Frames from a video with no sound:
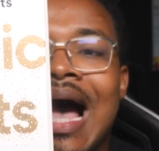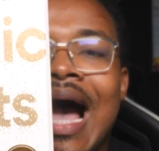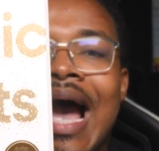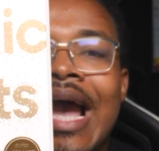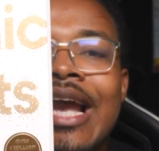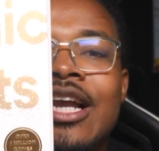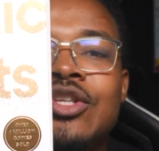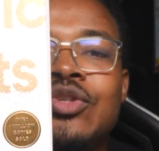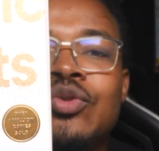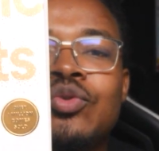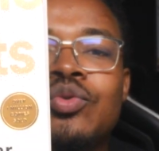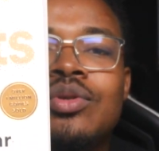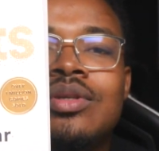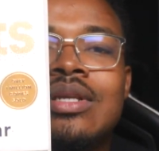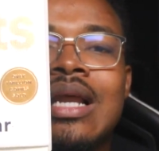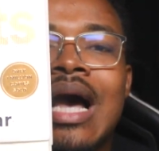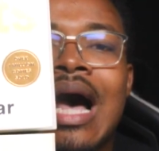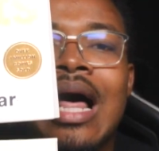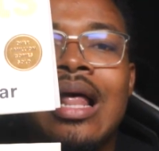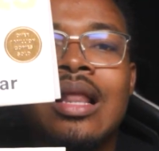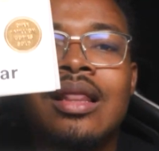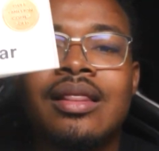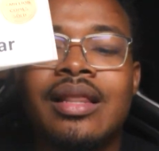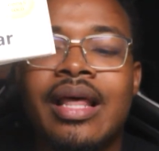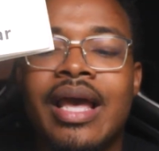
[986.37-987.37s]
I do
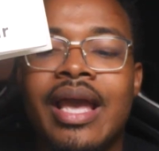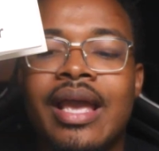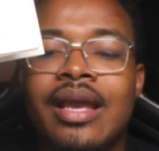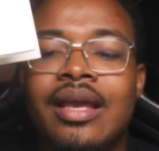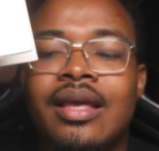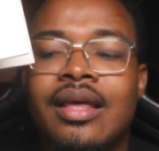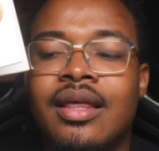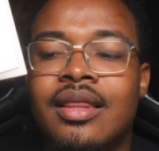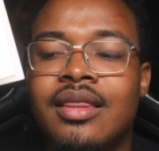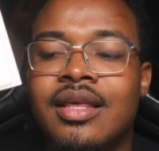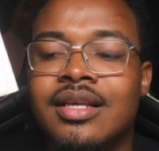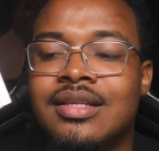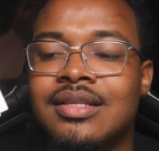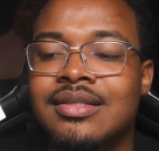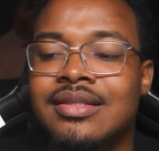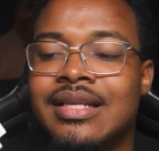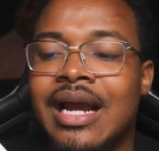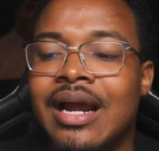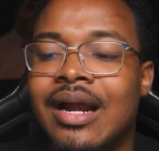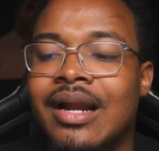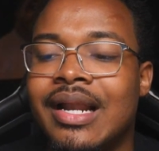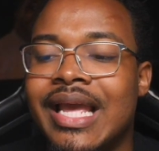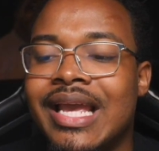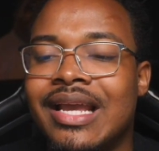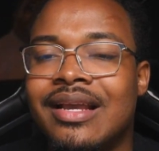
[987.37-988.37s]
not like this
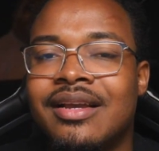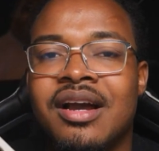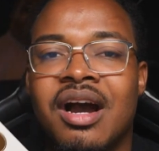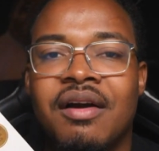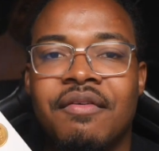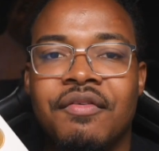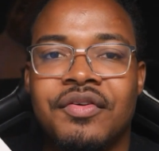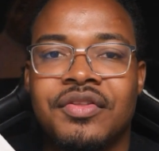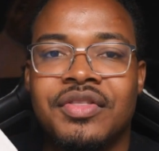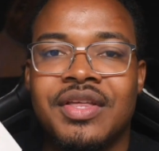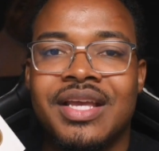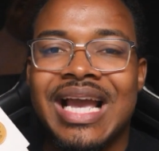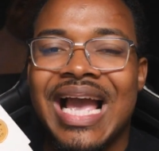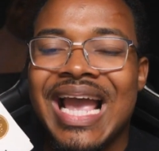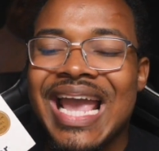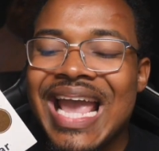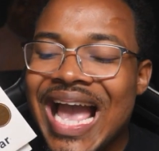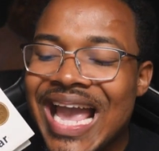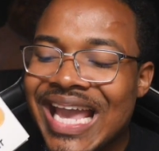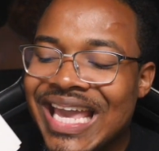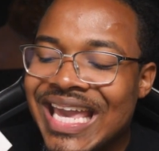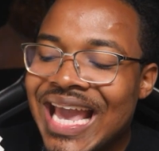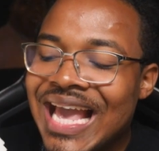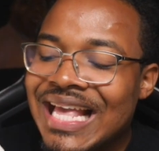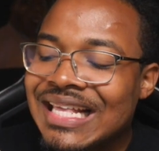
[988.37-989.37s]
entire like cover thing.
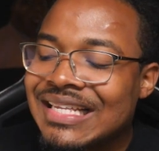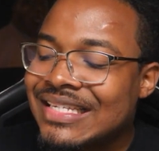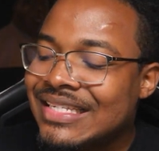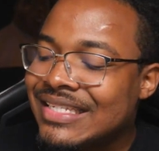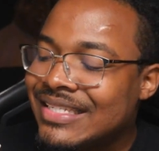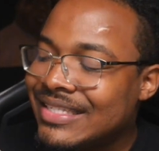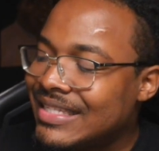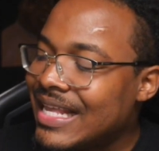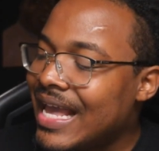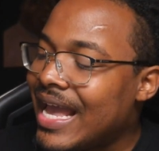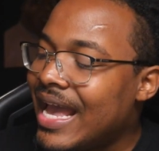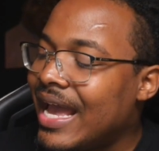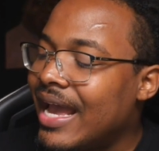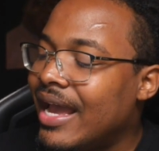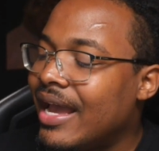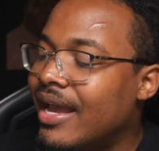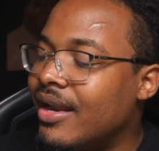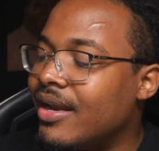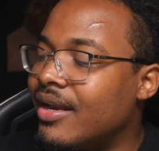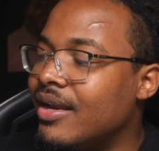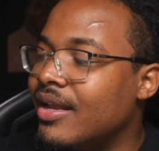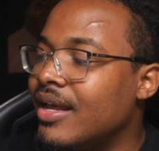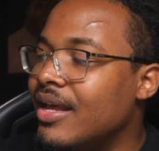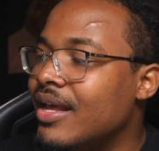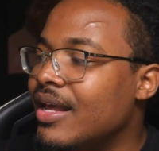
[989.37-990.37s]
I, I can't
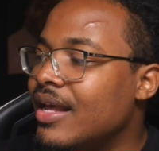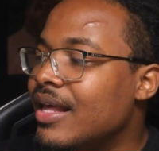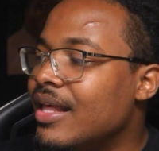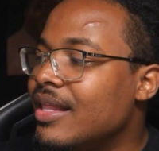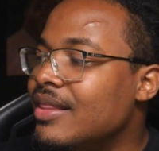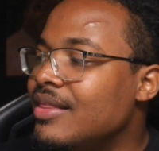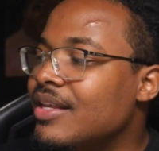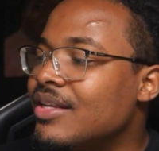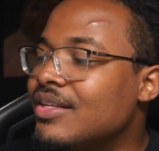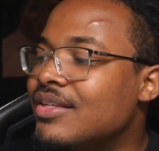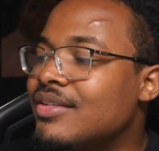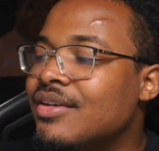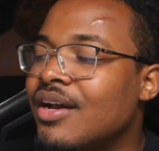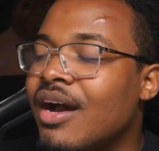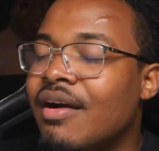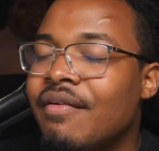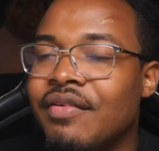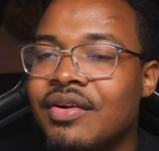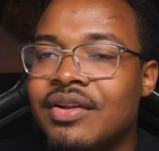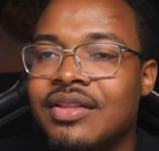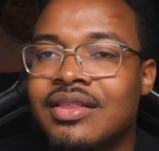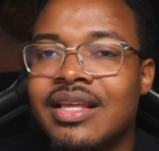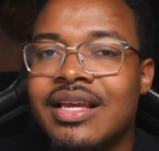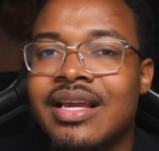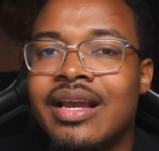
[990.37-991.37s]
stand this
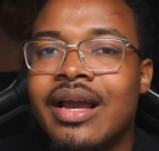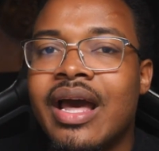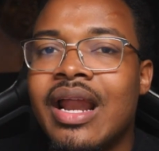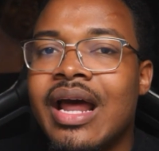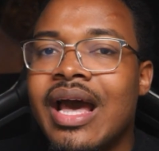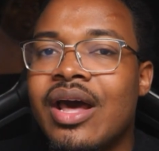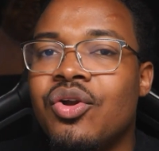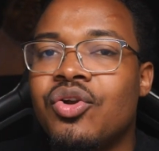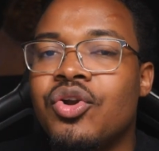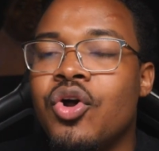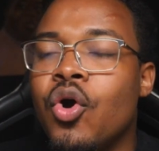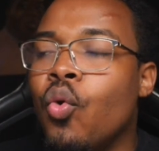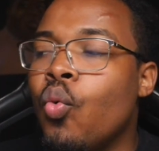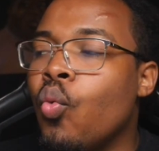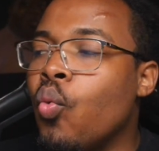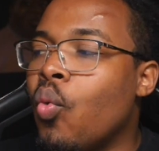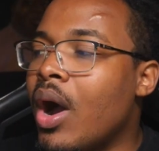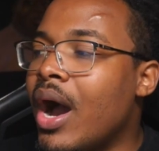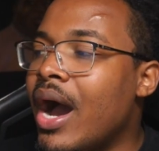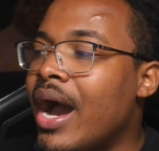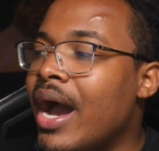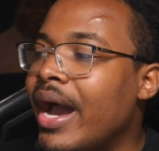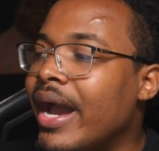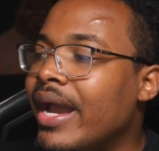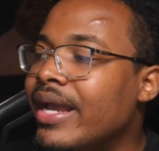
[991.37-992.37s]
cover thing. I, I don't know
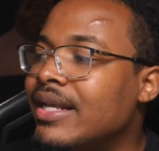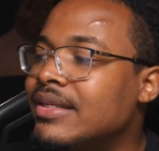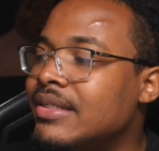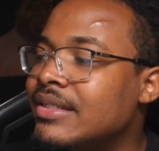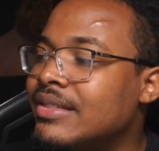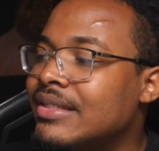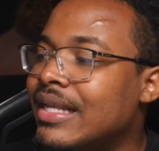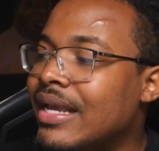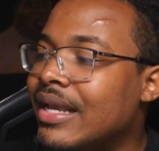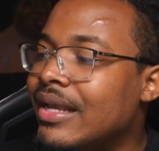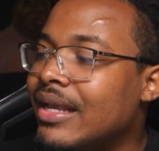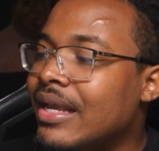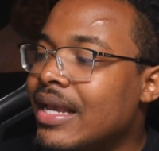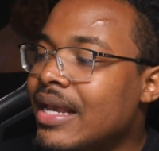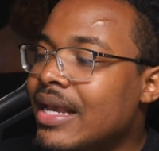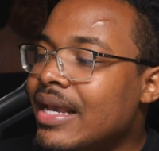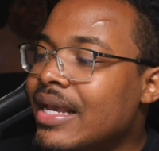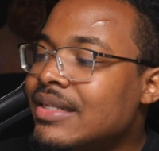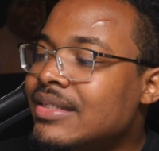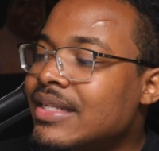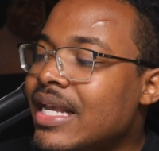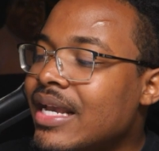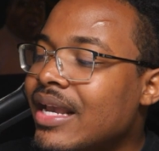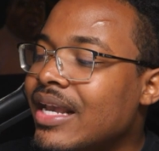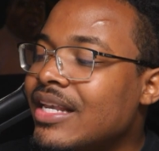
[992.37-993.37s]
why. It's just like
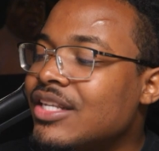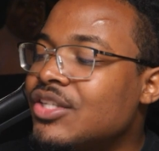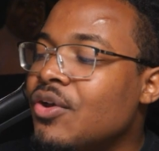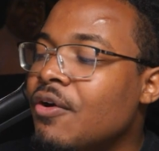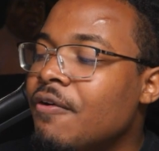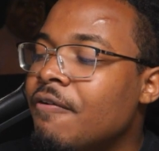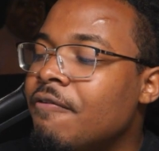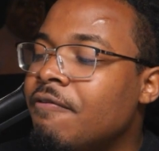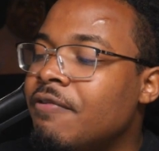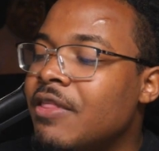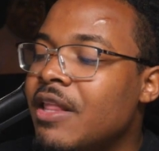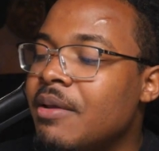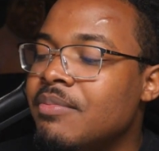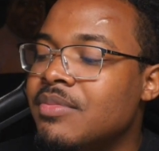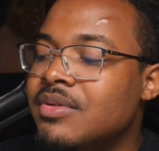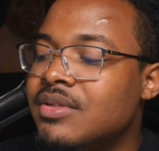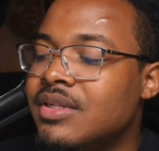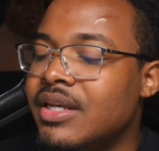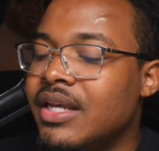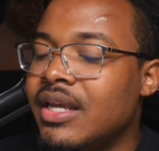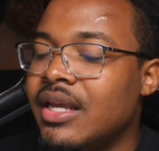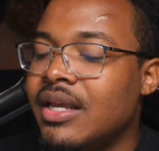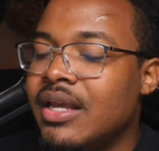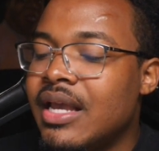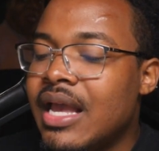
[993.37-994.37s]
it's like it's so
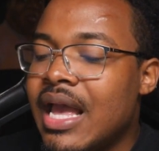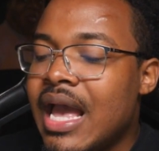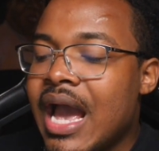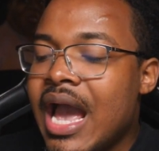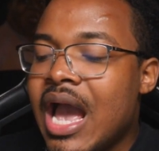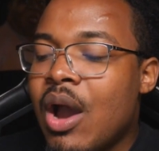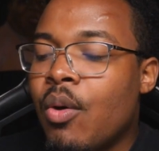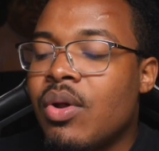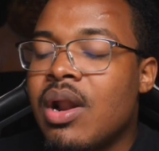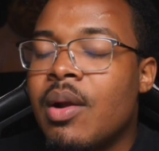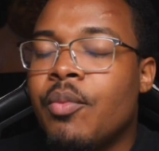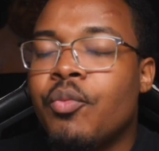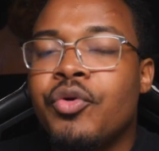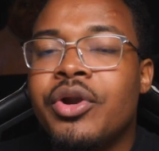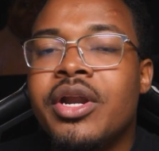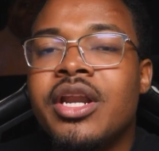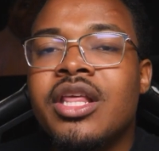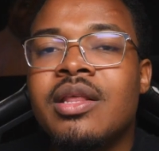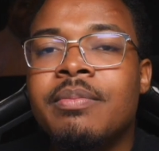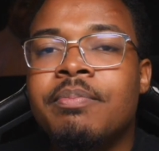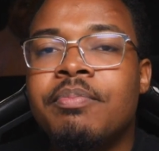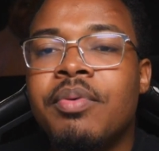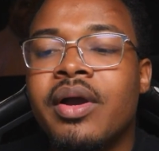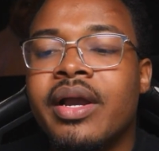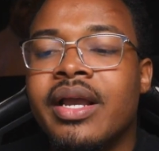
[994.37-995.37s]
flimsy. And when I'm
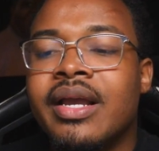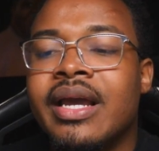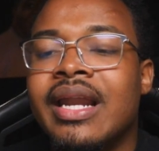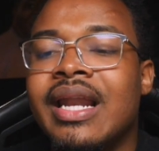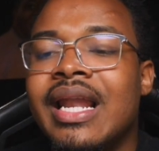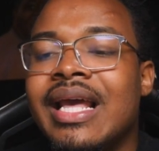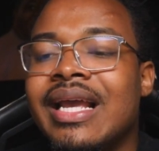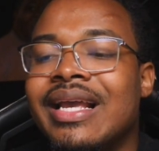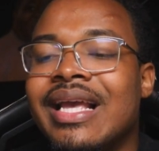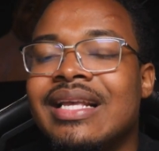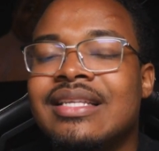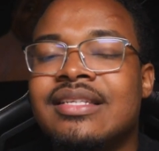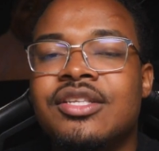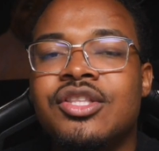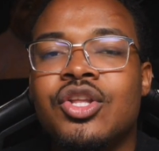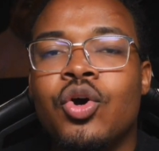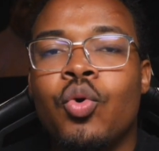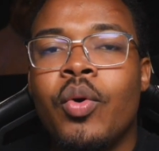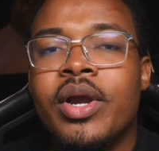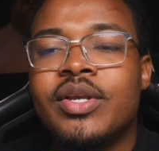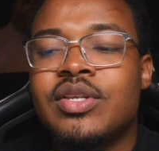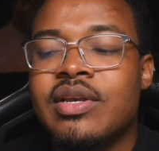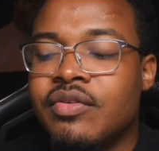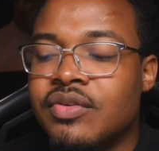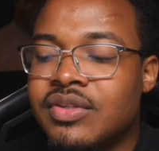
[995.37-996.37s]
reading the book, it kind of like gets in
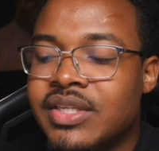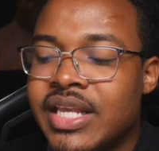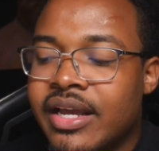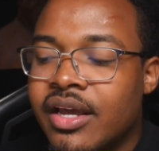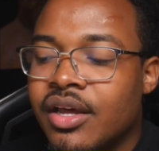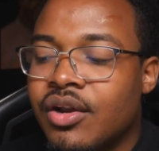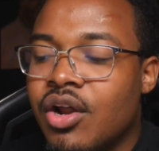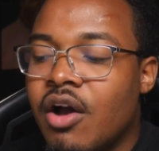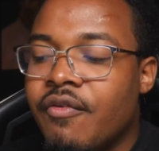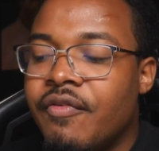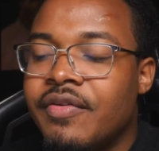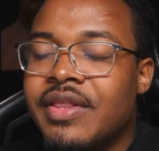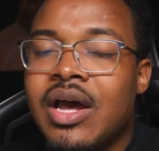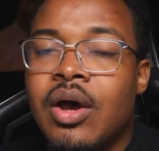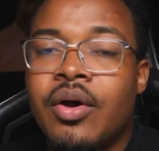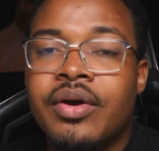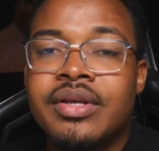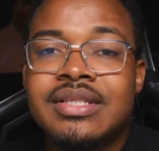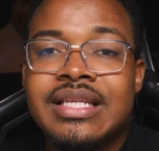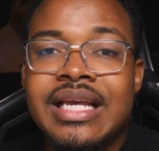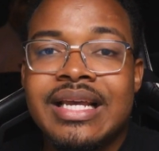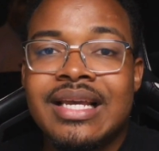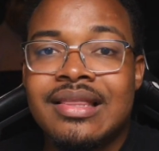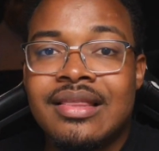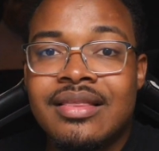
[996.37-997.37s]
the way, so I have to take it off. And
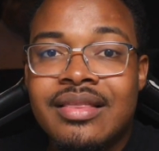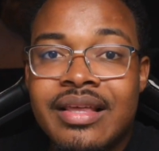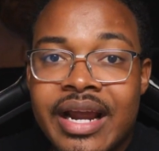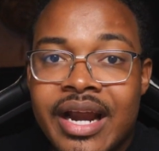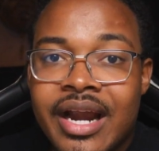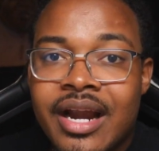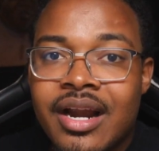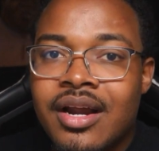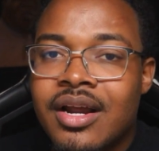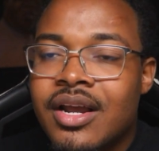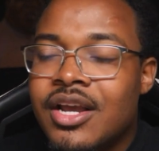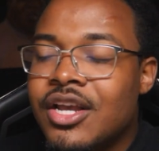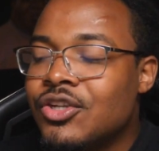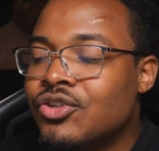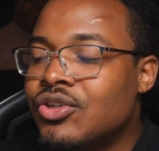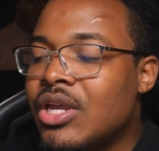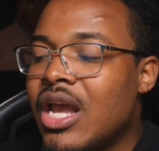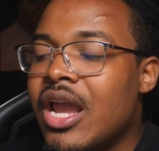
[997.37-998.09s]
now it's like there.